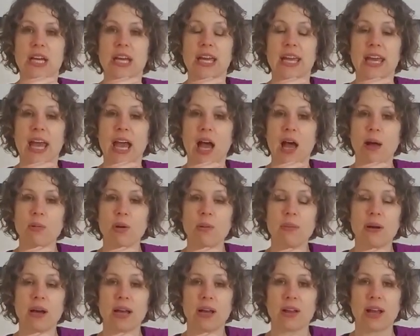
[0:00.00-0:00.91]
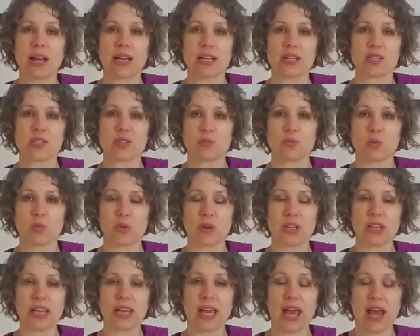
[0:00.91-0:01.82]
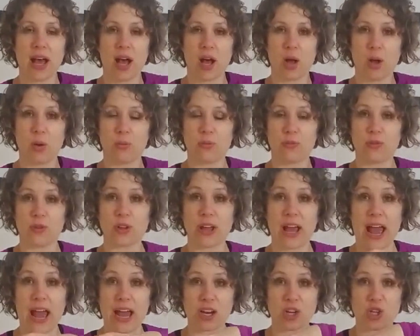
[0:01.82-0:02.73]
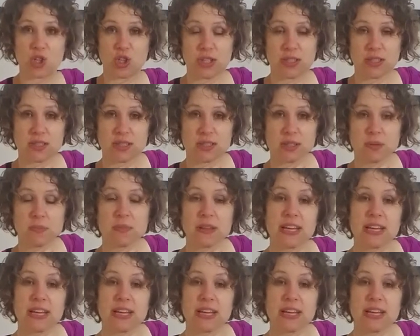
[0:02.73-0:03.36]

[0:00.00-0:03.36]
Chamomile has some really helpful actions.